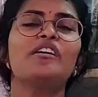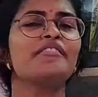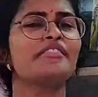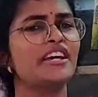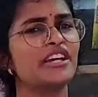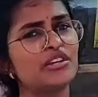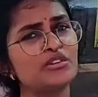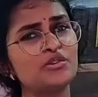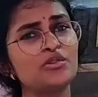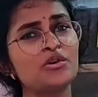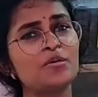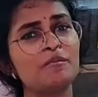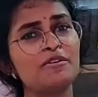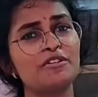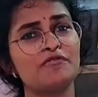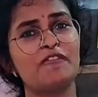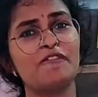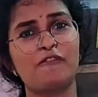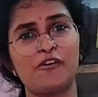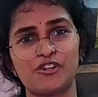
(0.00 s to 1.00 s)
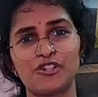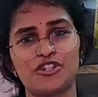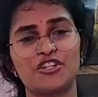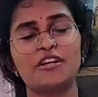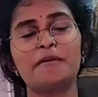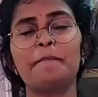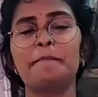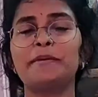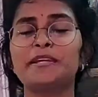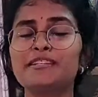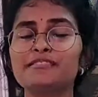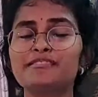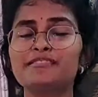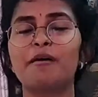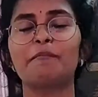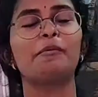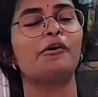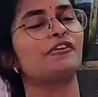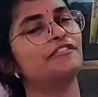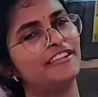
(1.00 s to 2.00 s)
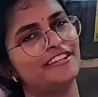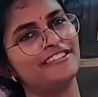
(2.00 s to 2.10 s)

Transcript: Thank you so much for watching. Please support